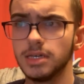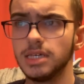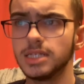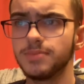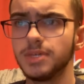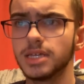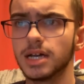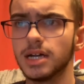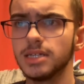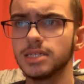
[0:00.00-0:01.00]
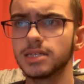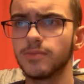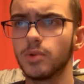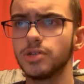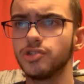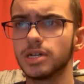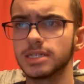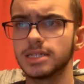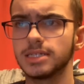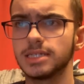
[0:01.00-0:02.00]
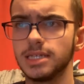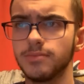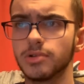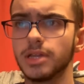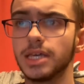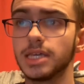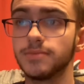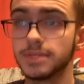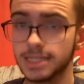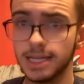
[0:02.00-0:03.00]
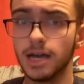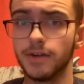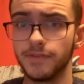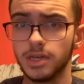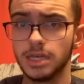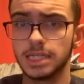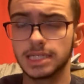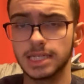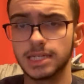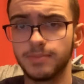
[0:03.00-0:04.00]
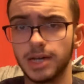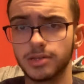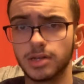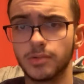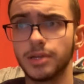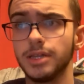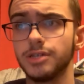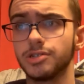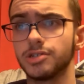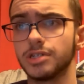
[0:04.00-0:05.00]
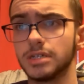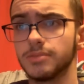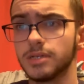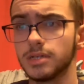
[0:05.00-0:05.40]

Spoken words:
is because of what Justin Timberlake himself says about their relationship.